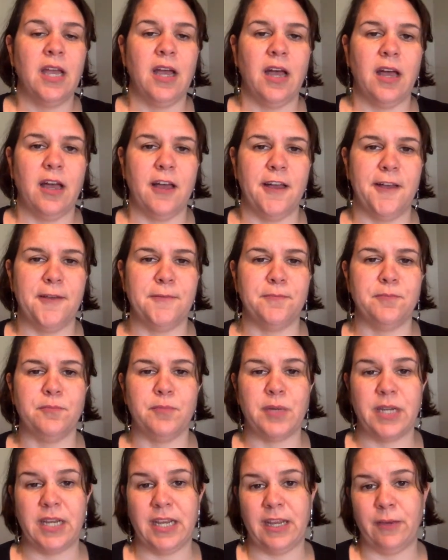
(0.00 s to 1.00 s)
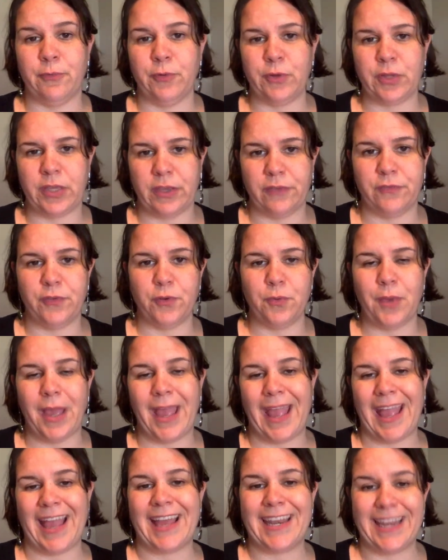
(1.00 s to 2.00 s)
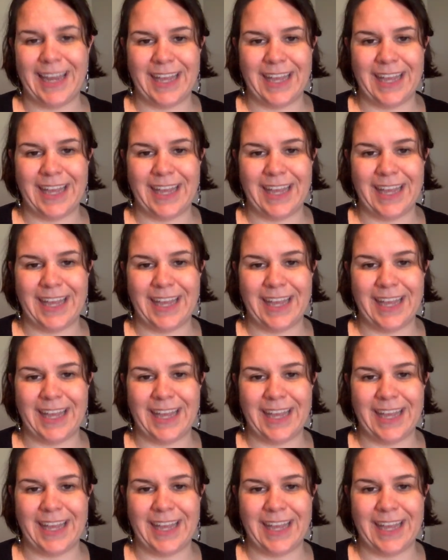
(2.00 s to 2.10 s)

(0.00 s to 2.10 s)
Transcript: but it will give you an